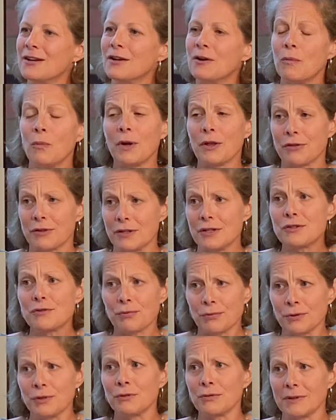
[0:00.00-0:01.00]
with
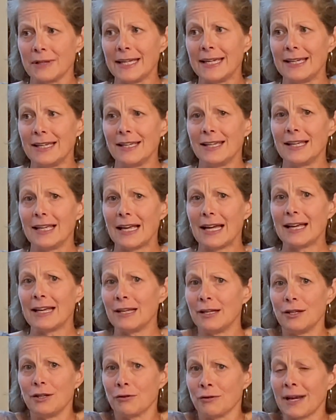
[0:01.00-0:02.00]
truly,
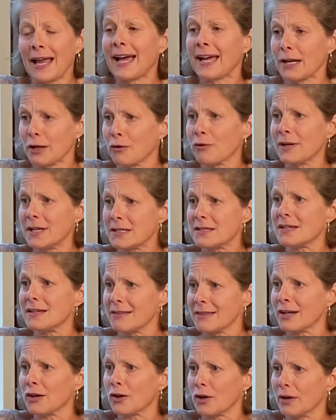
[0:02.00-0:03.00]
it, you're not crazy.
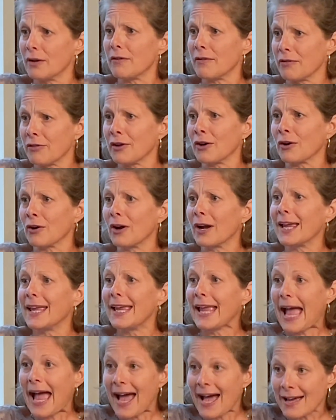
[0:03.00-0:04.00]
There there
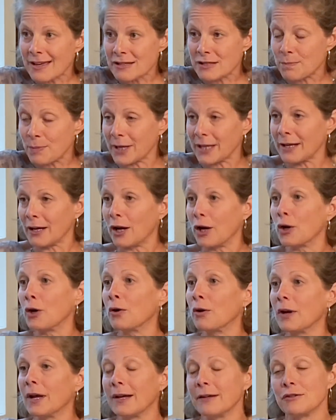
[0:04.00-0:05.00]
has been a,
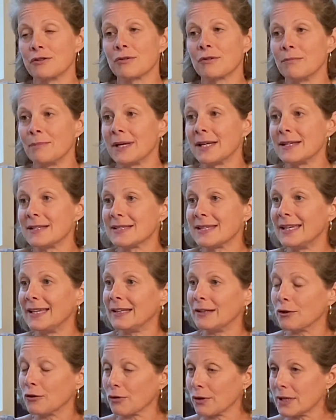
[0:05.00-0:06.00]
a tremendous
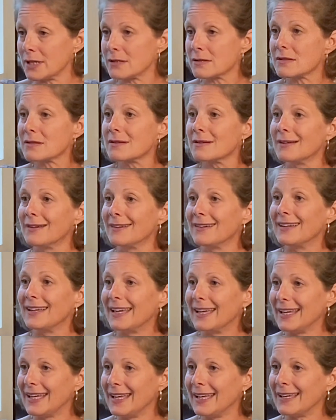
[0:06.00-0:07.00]
increase
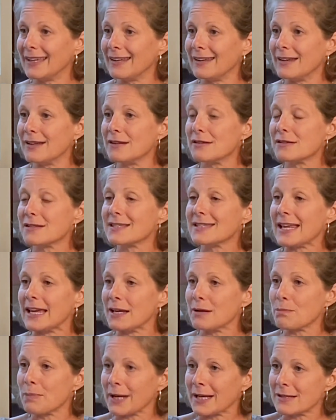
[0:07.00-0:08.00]
in
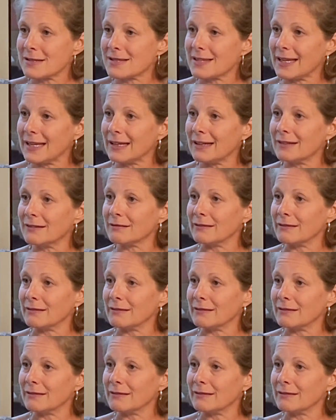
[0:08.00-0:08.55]
state by state